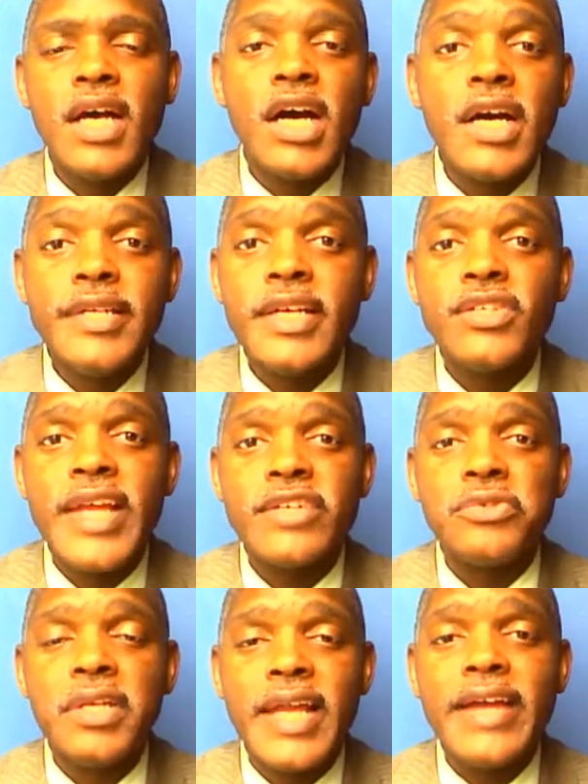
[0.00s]
HUD doesn't
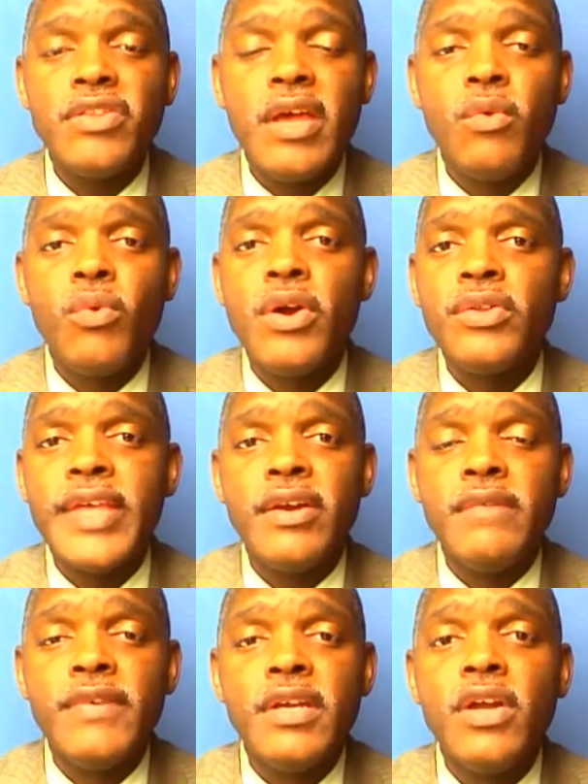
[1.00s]
actually like that word. They
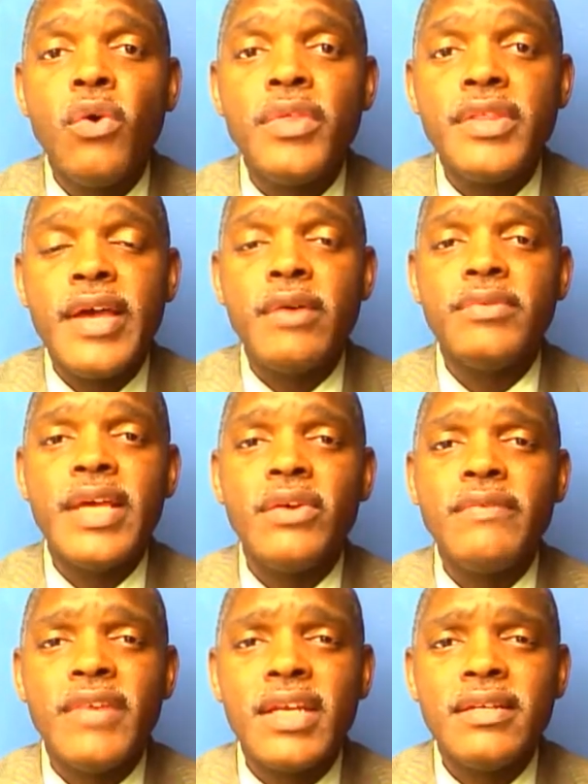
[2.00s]
don't even know that they
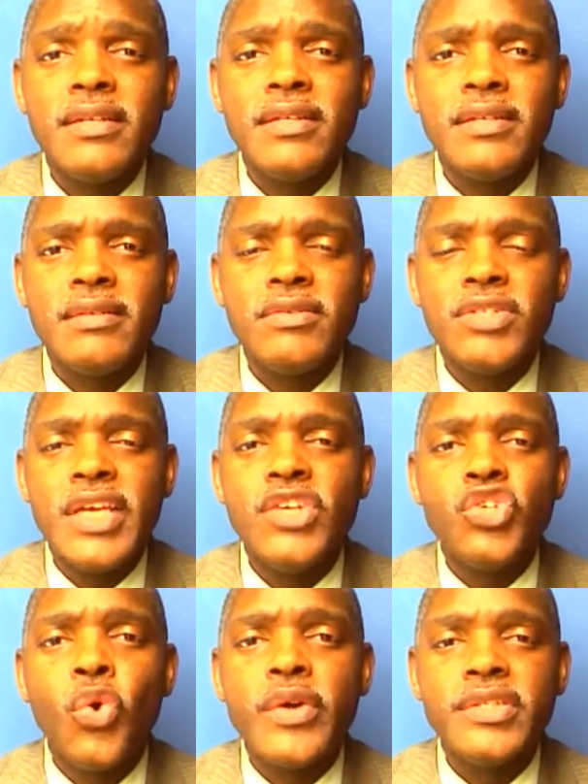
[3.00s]
don't even
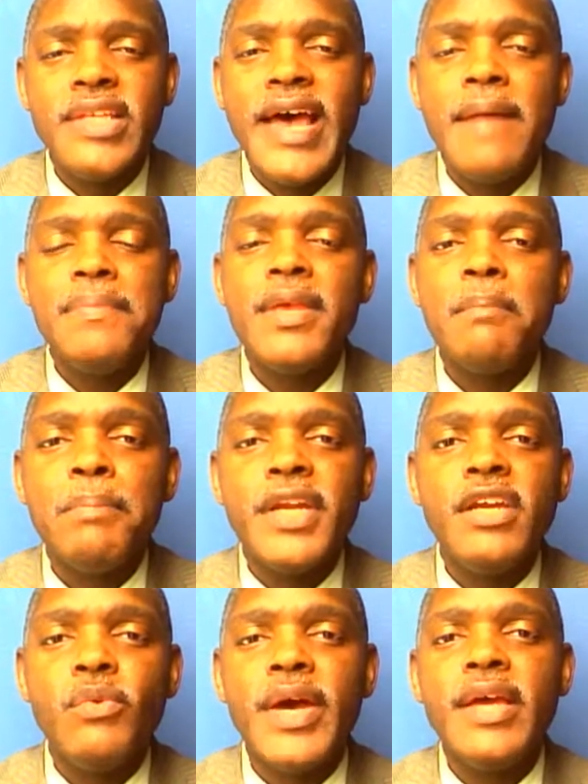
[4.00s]
endorse that. But
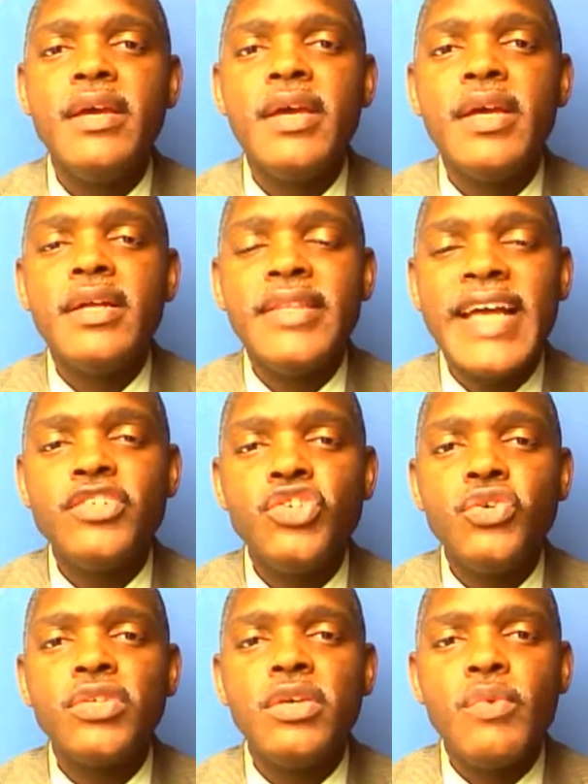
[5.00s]
anyway, that's
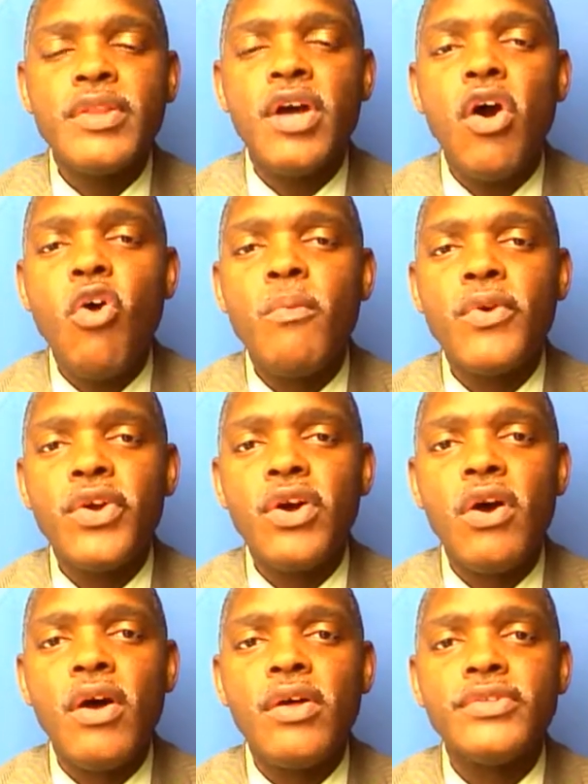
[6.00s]
usually where the homeowner
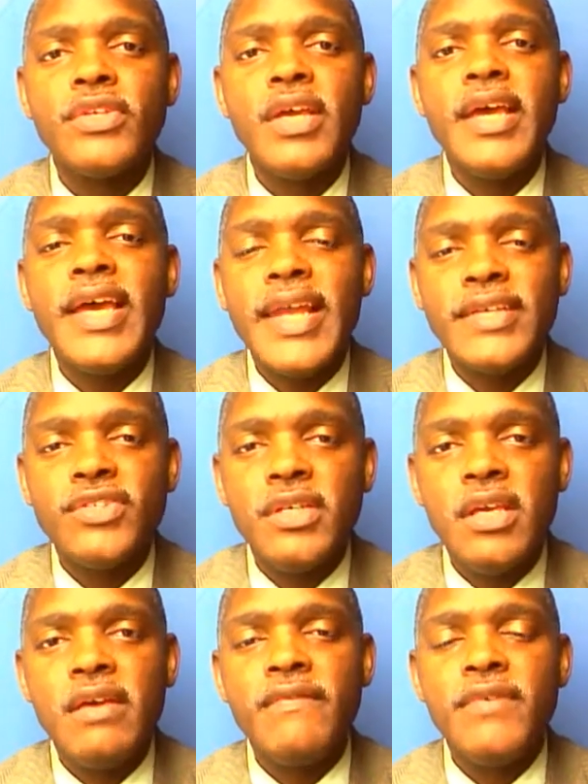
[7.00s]
calls and has to
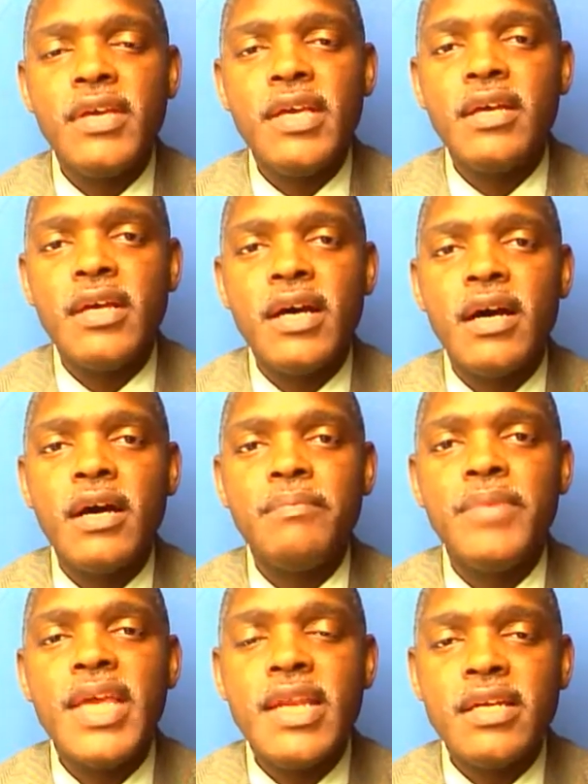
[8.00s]
give
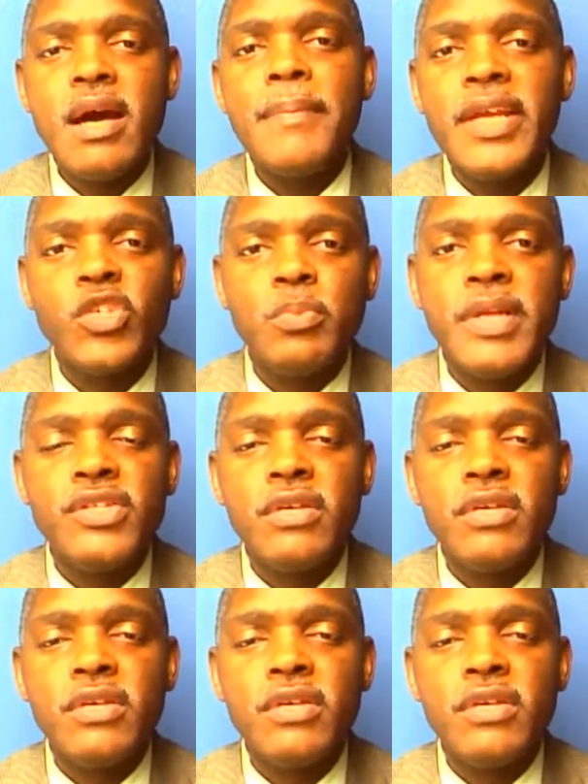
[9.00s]
income and expense